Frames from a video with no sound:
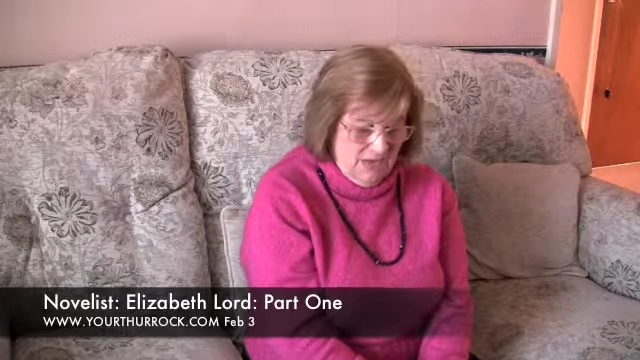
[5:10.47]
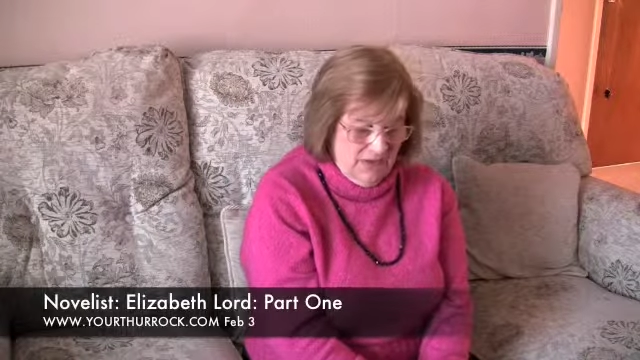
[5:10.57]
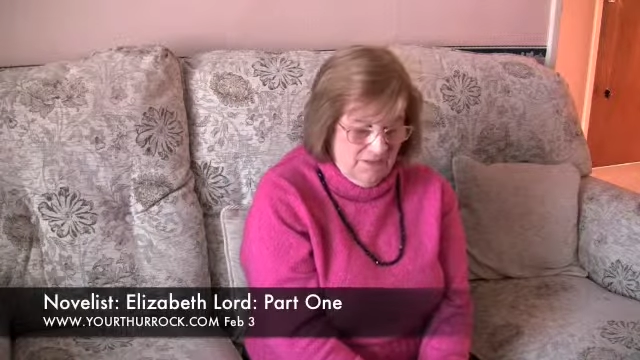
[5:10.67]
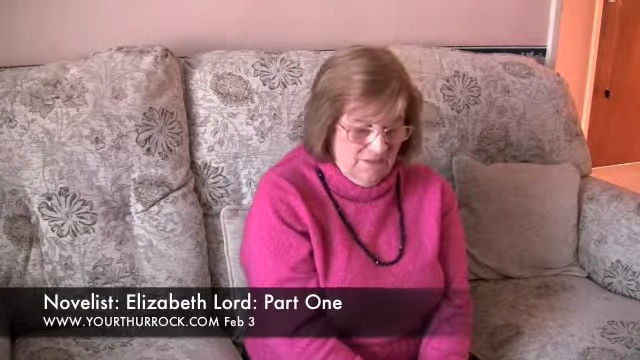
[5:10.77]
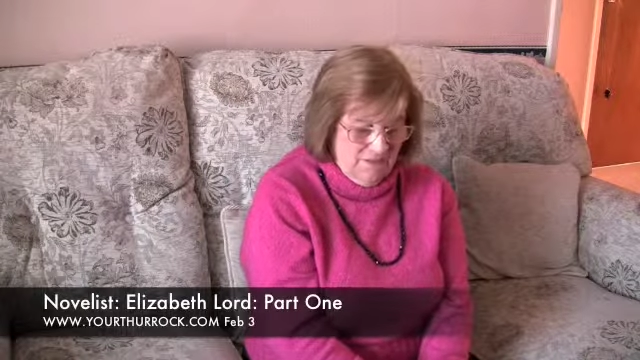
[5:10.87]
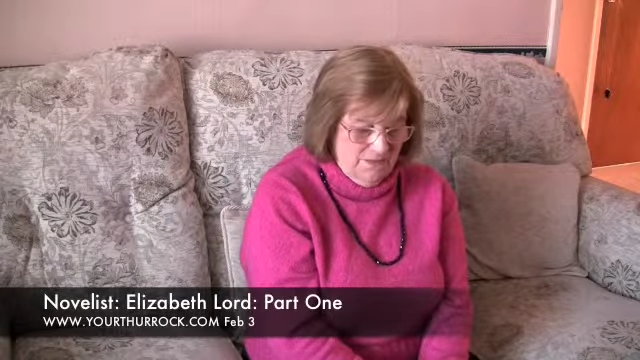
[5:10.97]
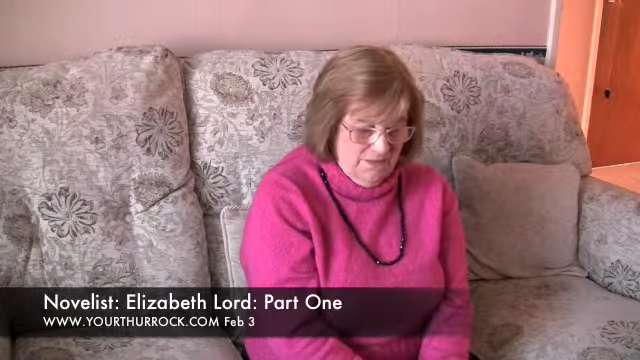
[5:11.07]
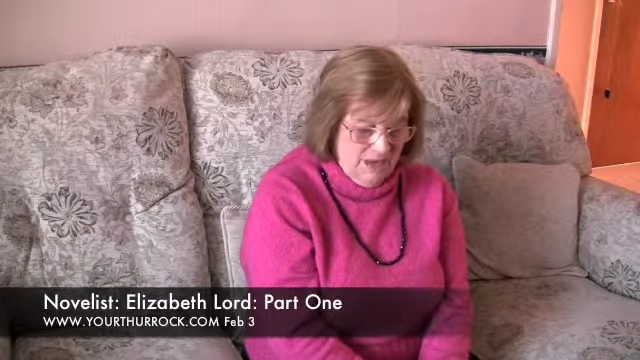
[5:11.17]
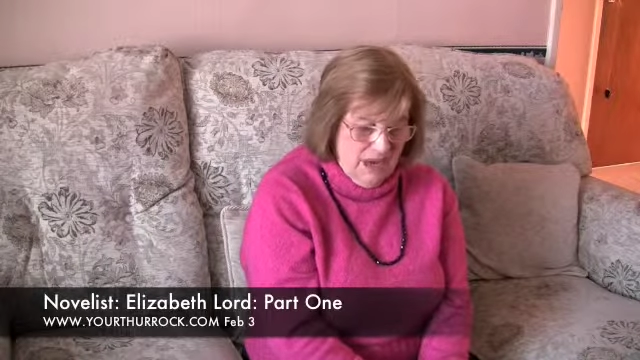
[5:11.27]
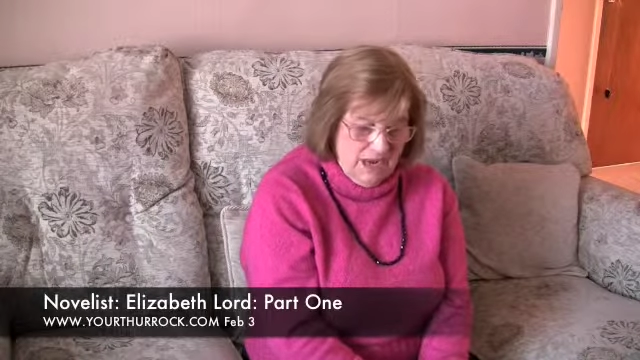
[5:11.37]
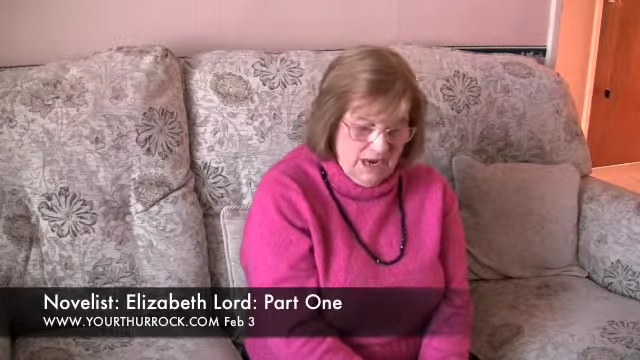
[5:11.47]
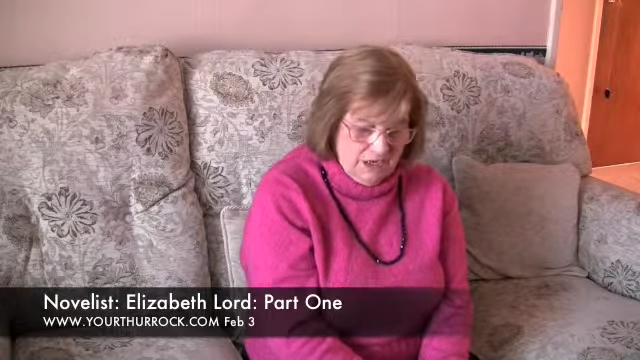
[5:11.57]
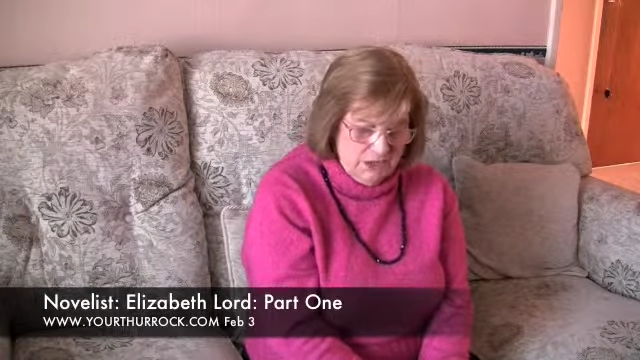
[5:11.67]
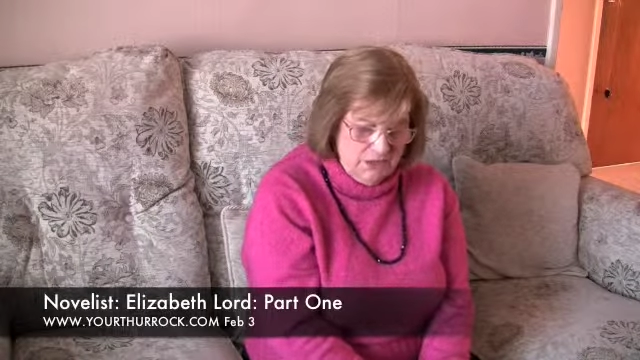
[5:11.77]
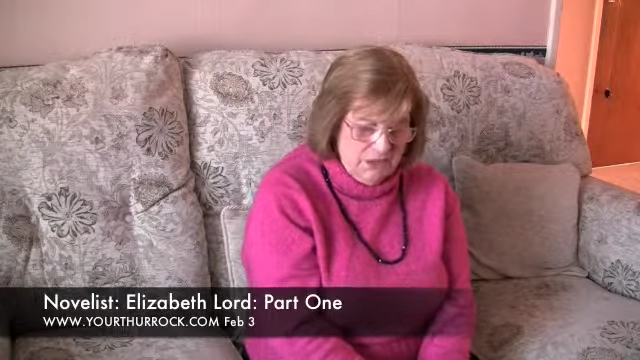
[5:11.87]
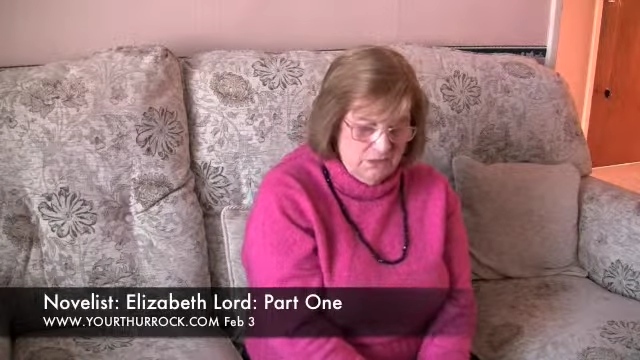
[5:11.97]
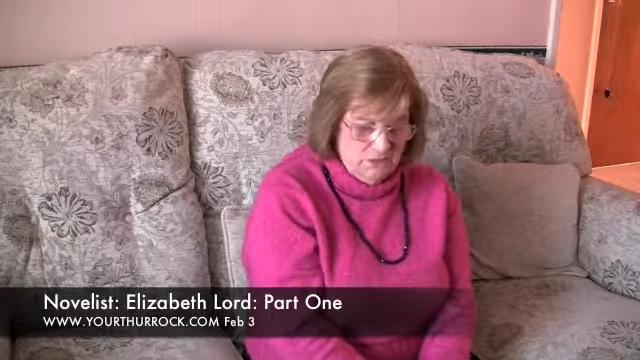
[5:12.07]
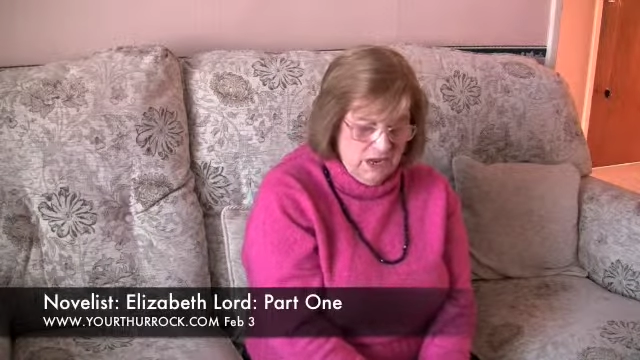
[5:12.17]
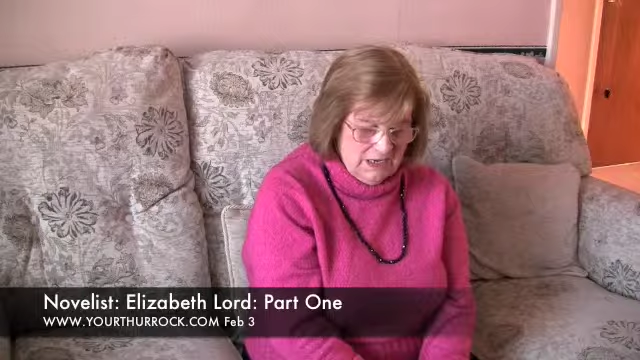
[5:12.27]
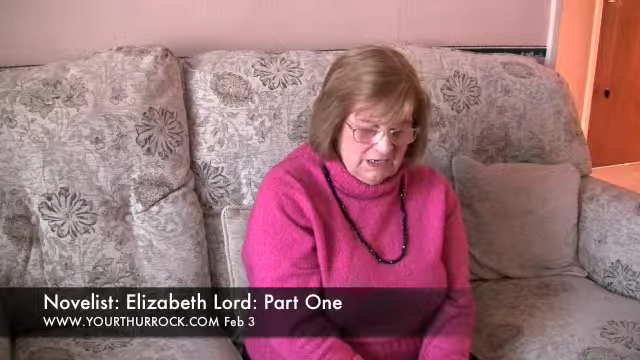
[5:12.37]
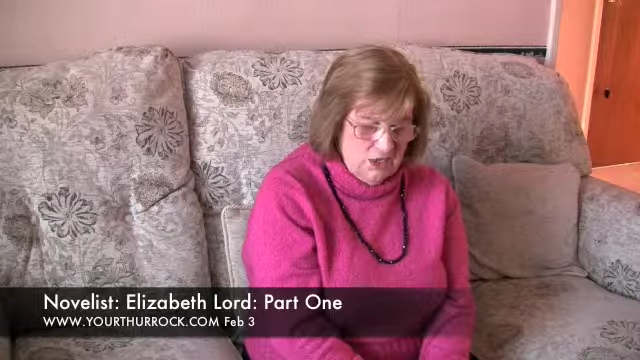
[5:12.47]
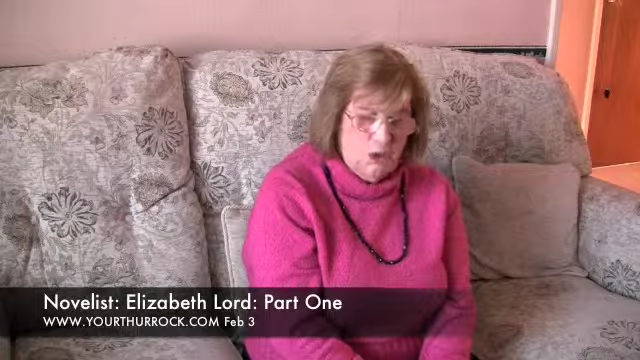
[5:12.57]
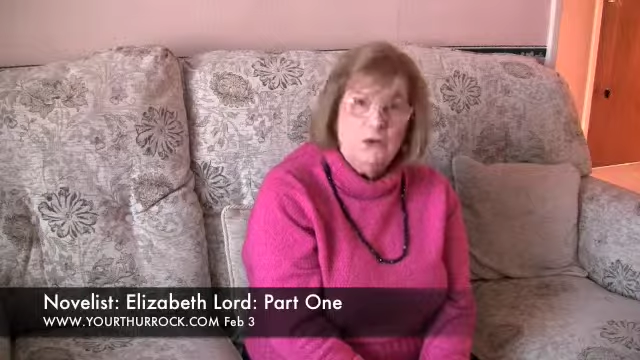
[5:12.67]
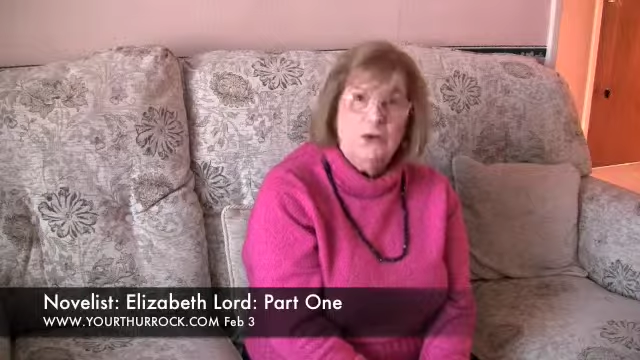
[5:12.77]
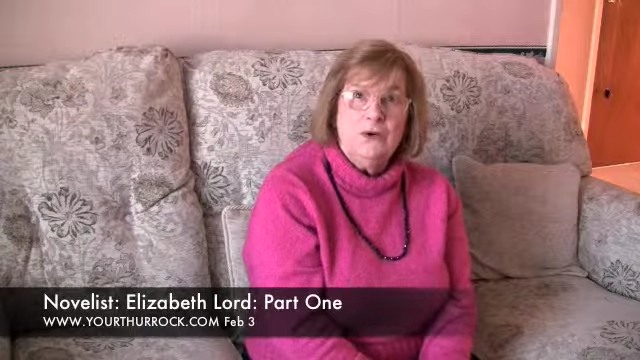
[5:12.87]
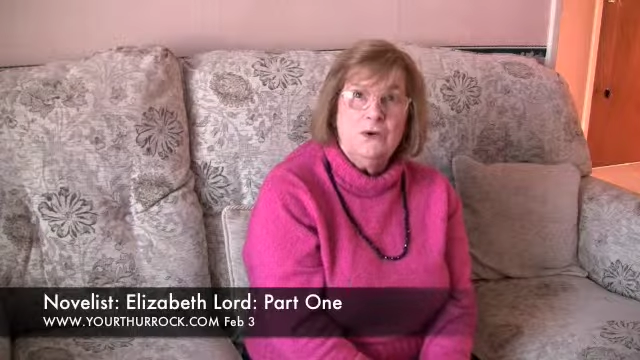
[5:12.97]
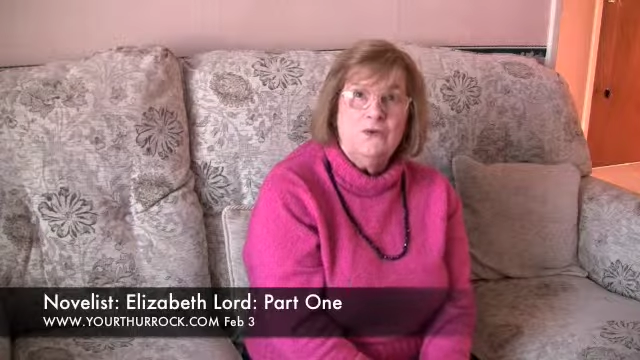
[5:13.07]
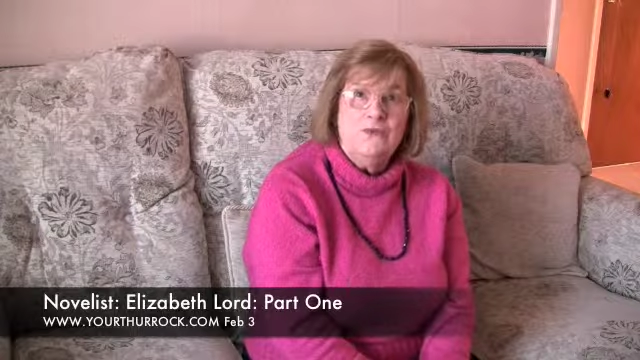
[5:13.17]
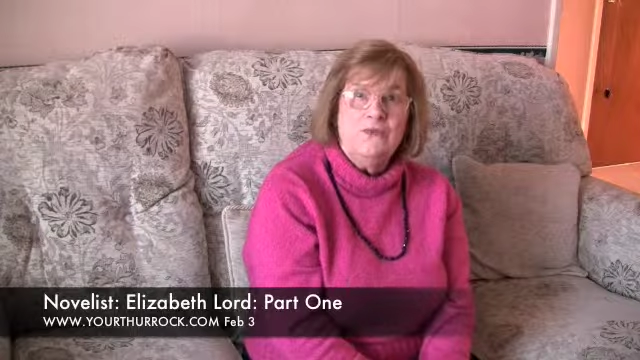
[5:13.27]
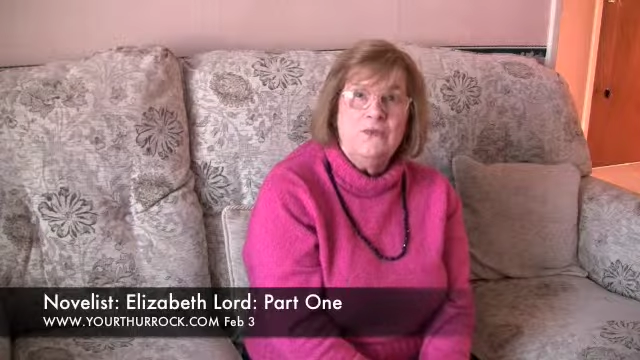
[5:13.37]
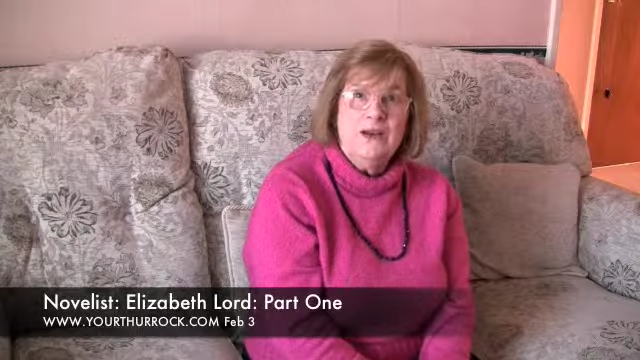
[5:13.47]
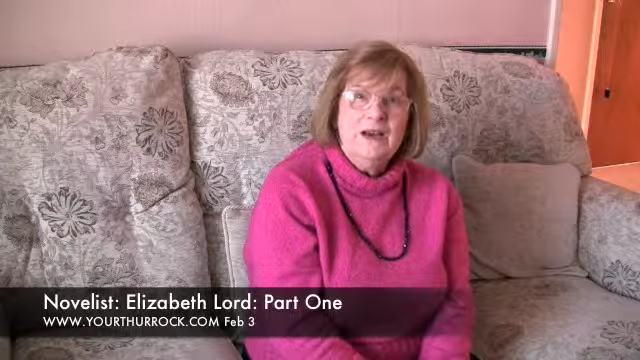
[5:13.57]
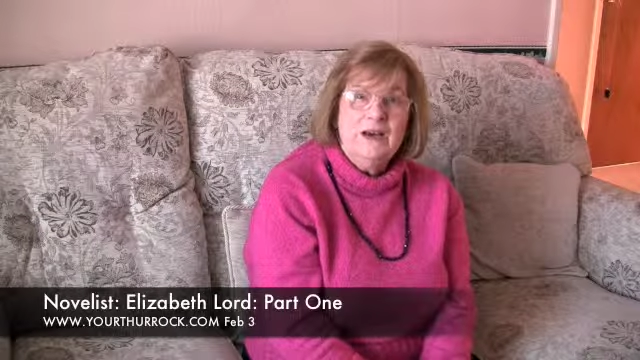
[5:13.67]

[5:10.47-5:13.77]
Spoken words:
And I do it, what I say, on the hoof.